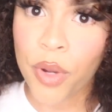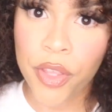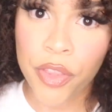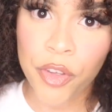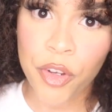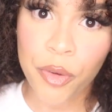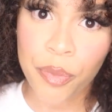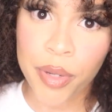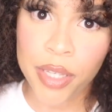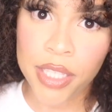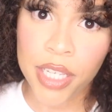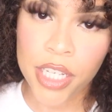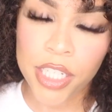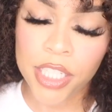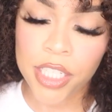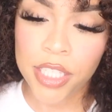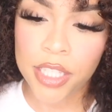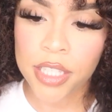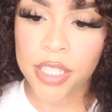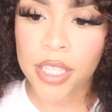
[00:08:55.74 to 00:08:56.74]
with your
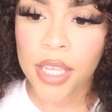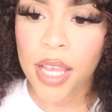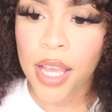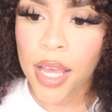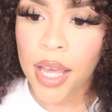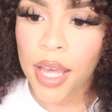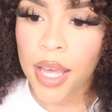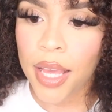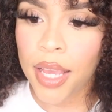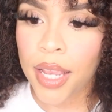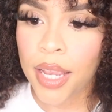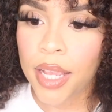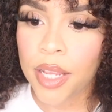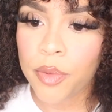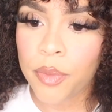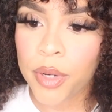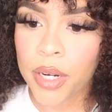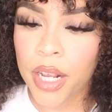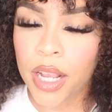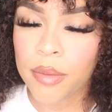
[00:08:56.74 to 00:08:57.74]
possessions.
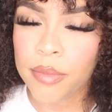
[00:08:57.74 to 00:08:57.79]
And when it